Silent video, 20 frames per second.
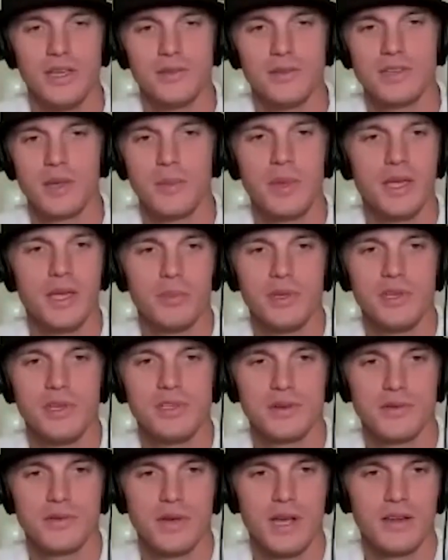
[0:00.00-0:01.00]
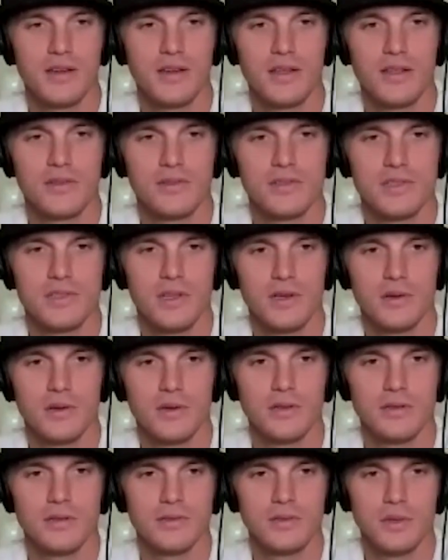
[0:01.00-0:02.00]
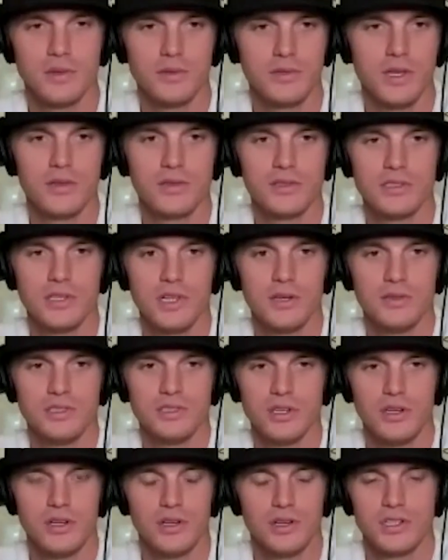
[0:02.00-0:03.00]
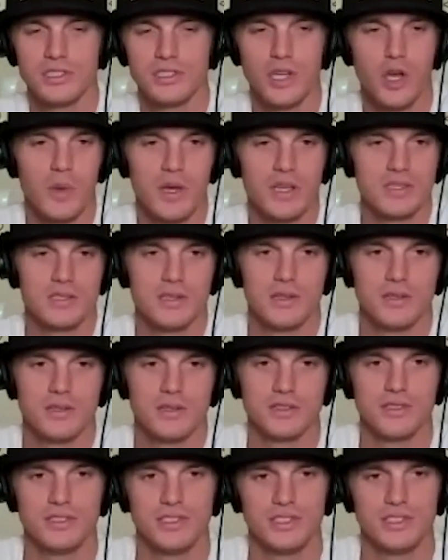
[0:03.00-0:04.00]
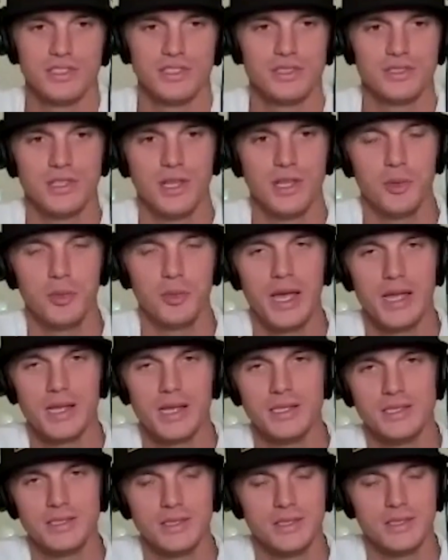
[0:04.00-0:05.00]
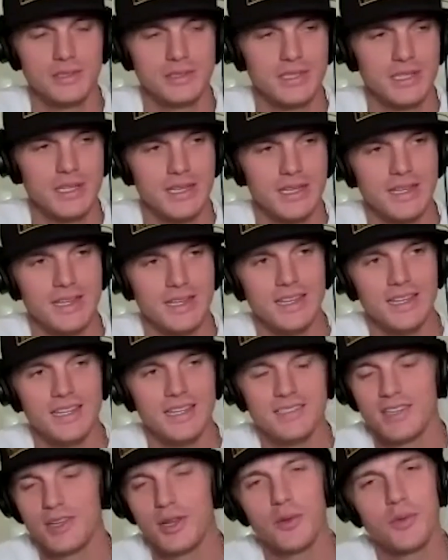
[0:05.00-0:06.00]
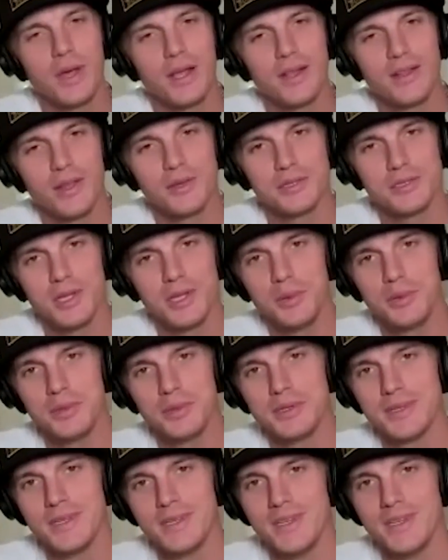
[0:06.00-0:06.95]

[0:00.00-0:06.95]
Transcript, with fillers: he was like, man, please don't write another slow another slow song, because all my songs are just slow ballady songs. He's like, don't write another slow one.